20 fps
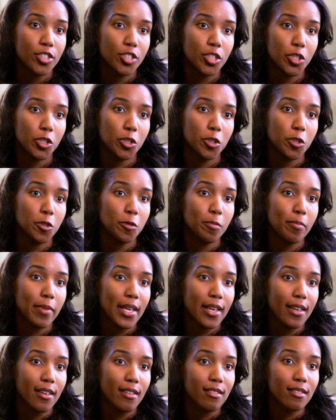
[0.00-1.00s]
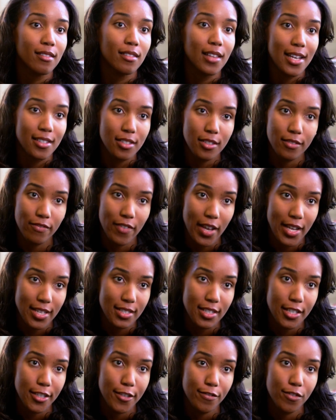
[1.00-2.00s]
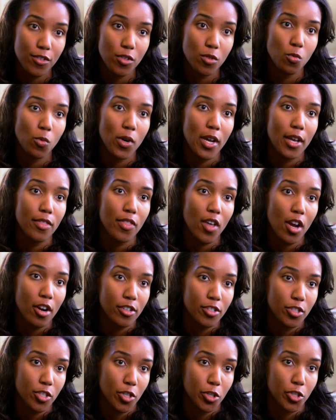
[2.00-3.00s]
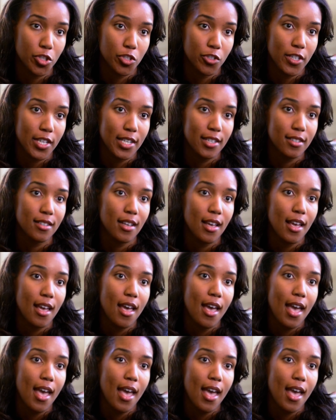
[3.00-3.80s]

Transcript: to be less invasive with our surgeries